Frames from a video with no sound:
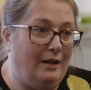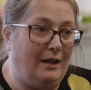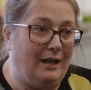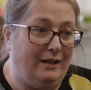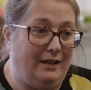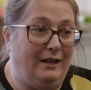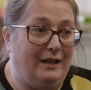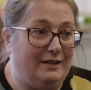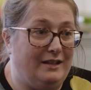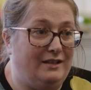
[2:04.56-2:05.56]
I think
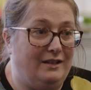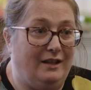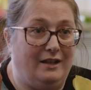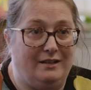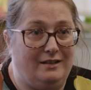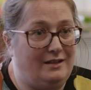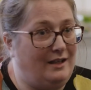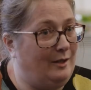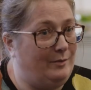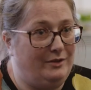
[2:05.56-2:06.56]
access to the arts is
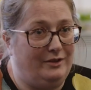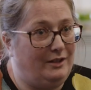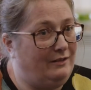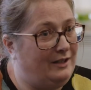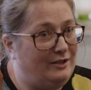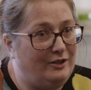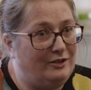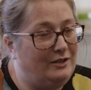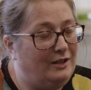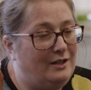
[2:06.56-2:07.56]
absolutely
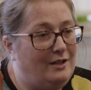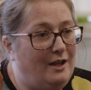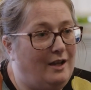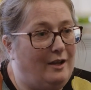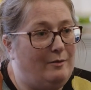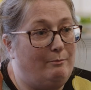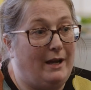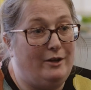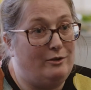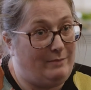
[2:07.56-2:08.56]
critical.
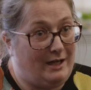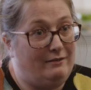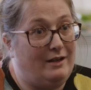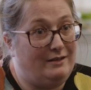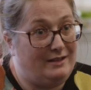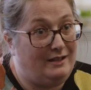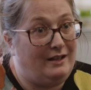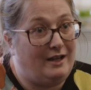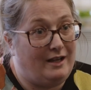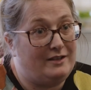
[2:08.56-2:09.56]
My own background is in
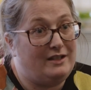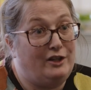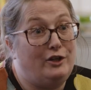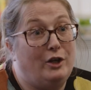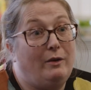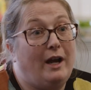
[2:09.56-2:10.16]
the arts and I know